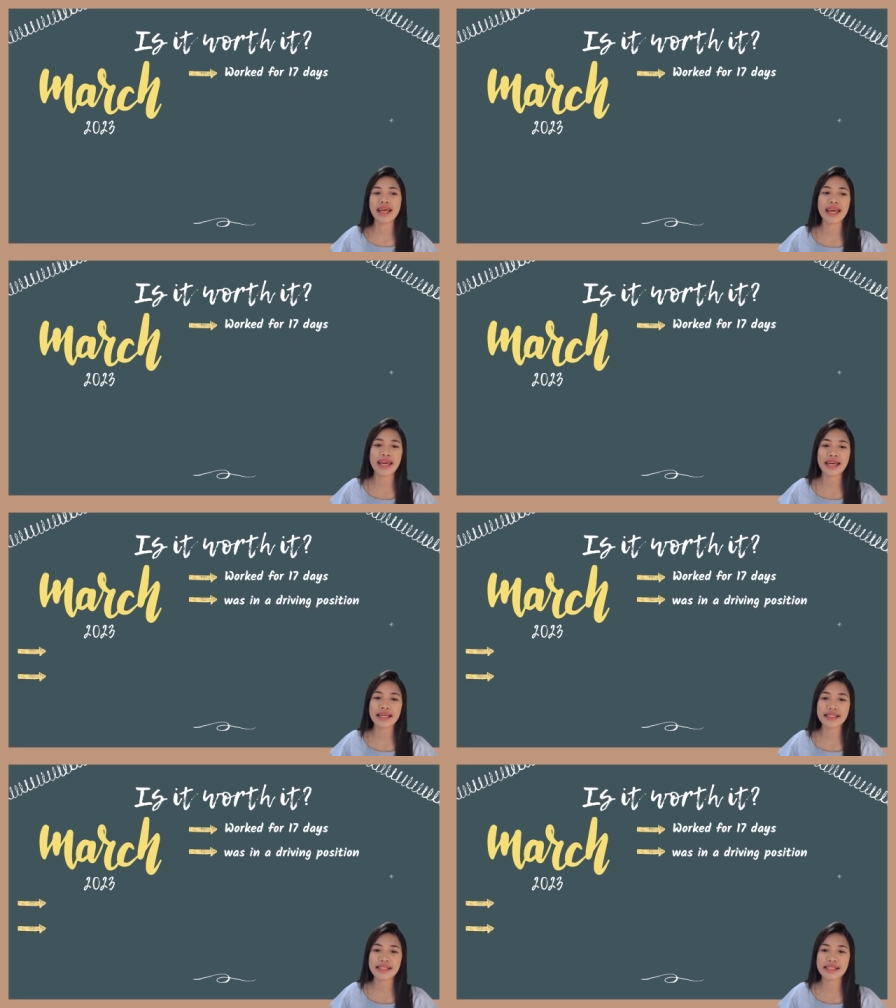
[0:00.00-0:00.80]

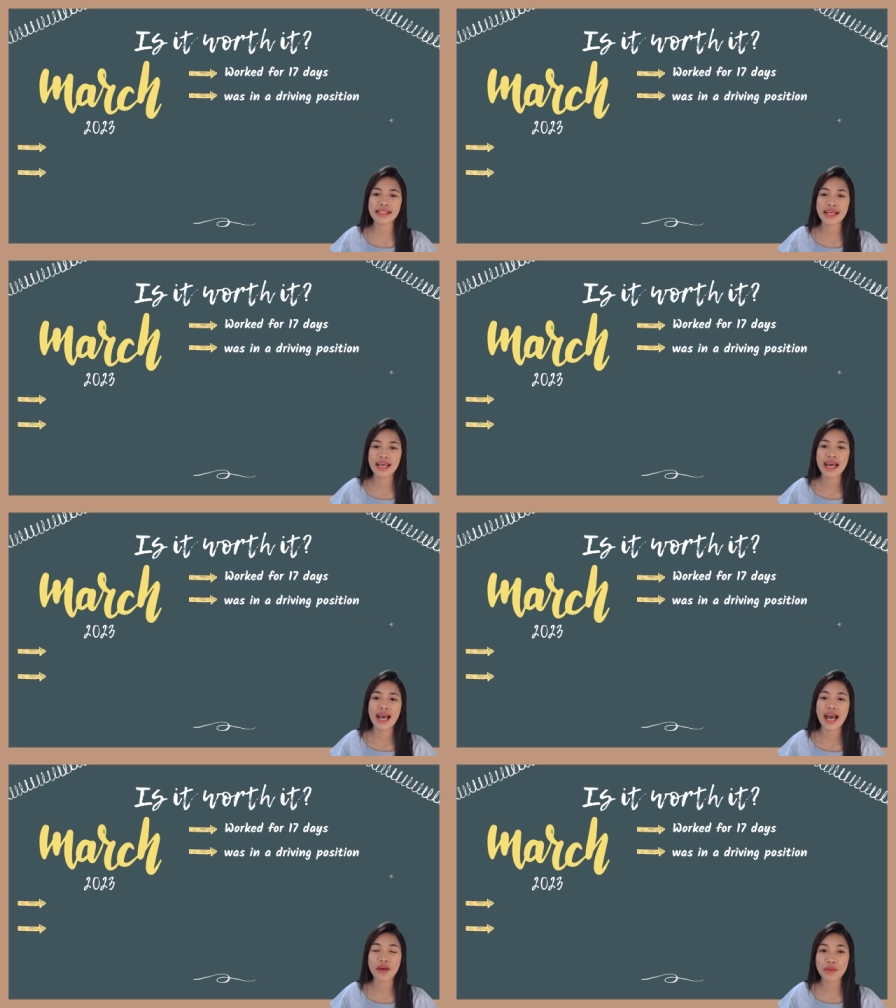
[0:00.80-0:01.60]
And
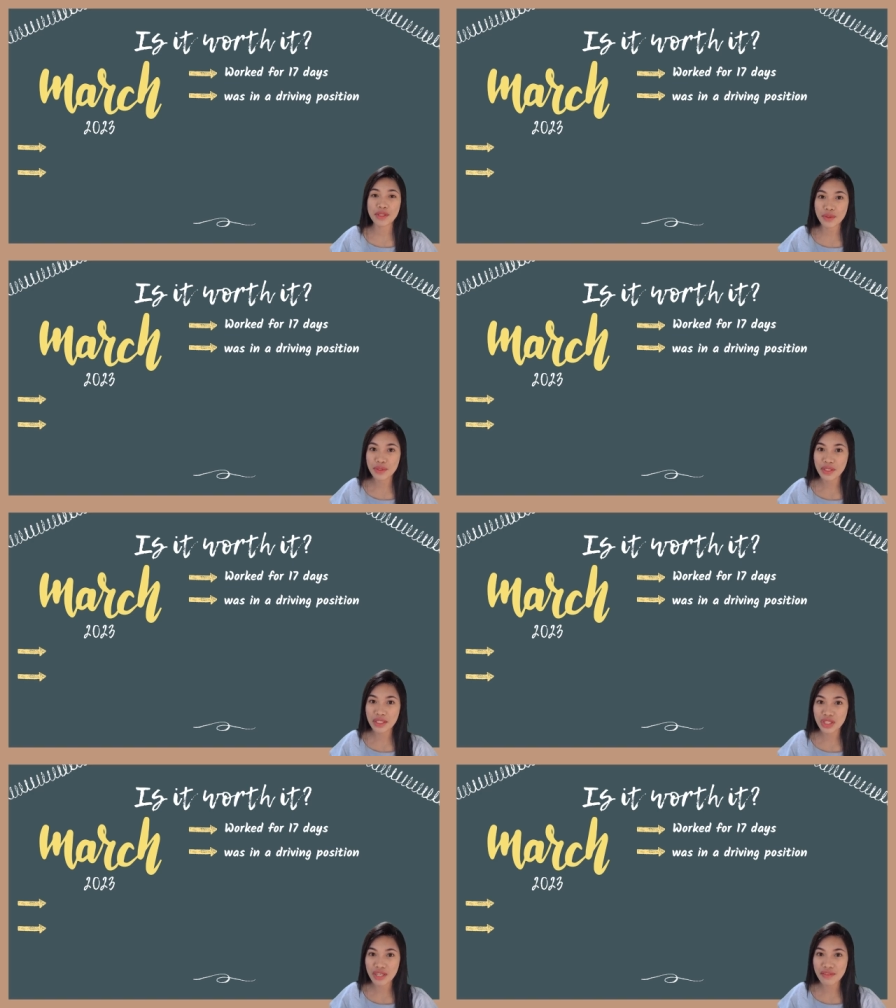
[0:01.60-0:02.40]
I was also in
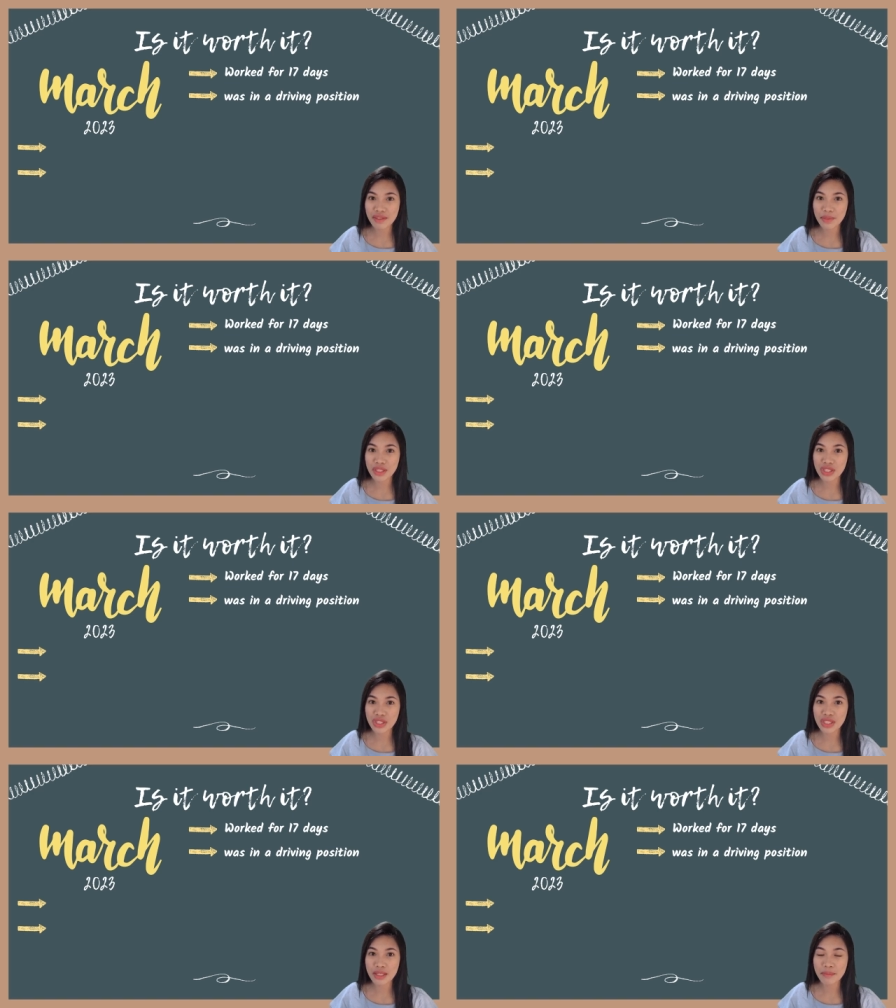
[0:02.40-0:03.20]
a driving
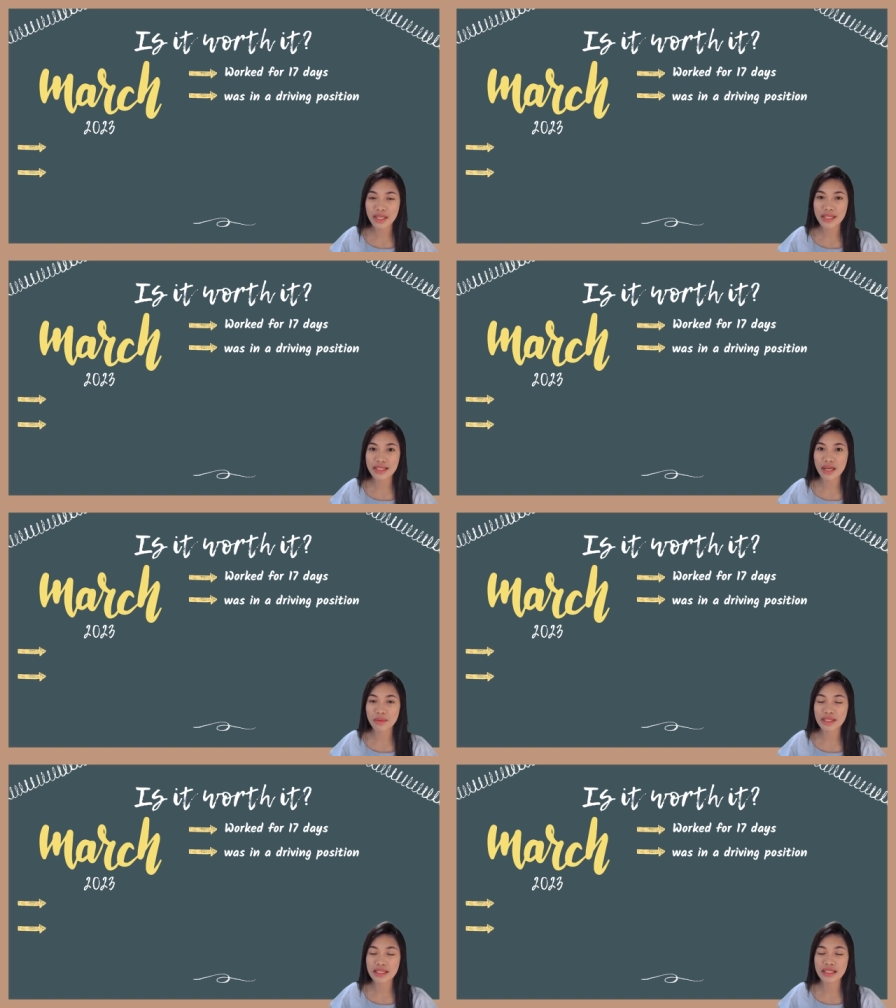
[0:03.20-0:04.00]
position because I
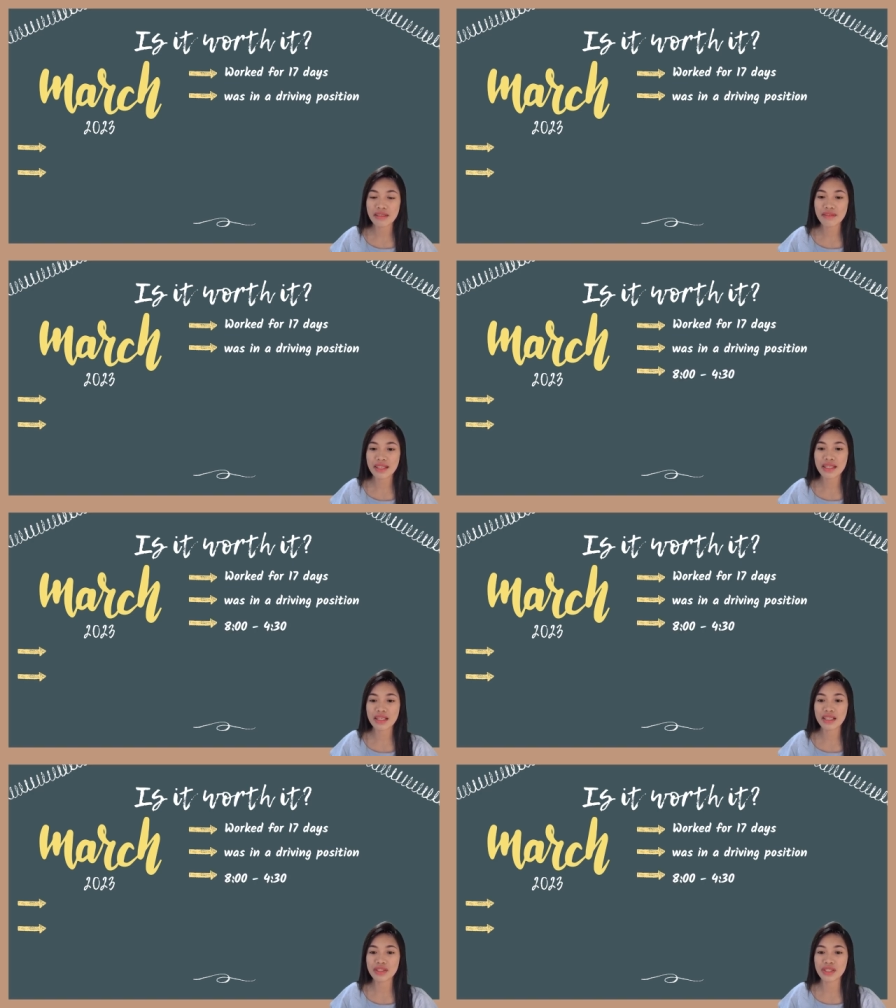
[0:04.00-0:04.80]
was still living in a
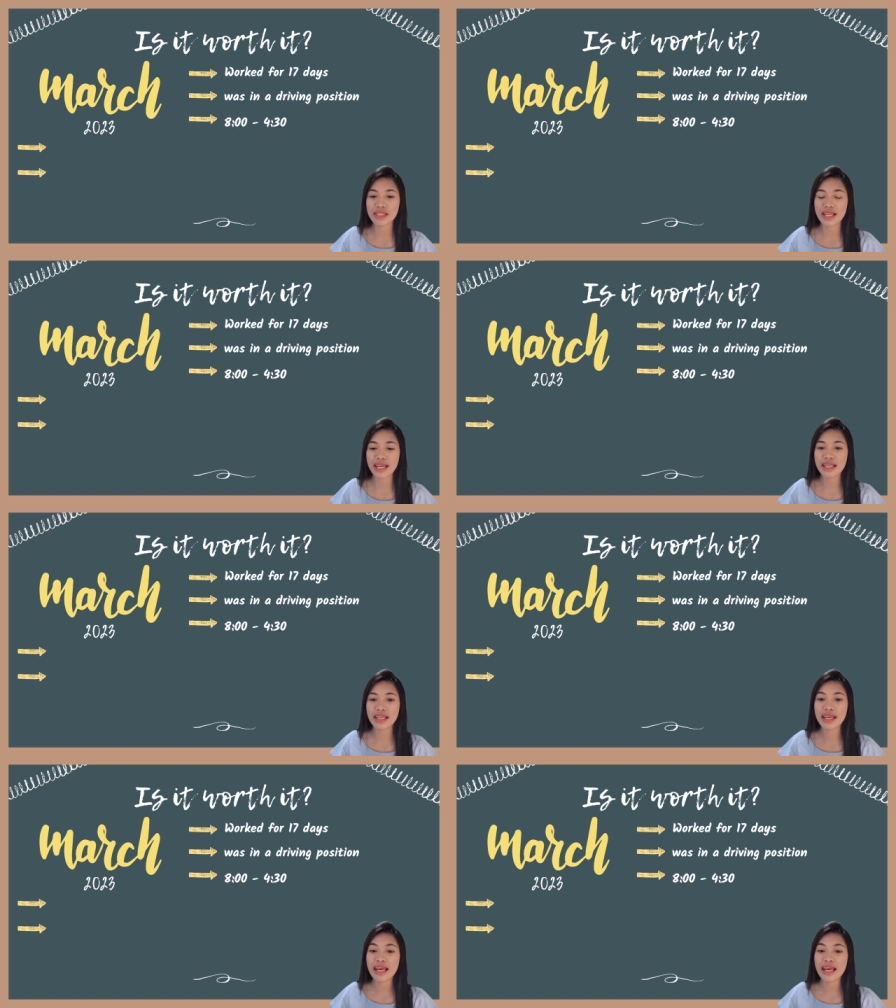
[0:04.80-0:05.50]
countryside.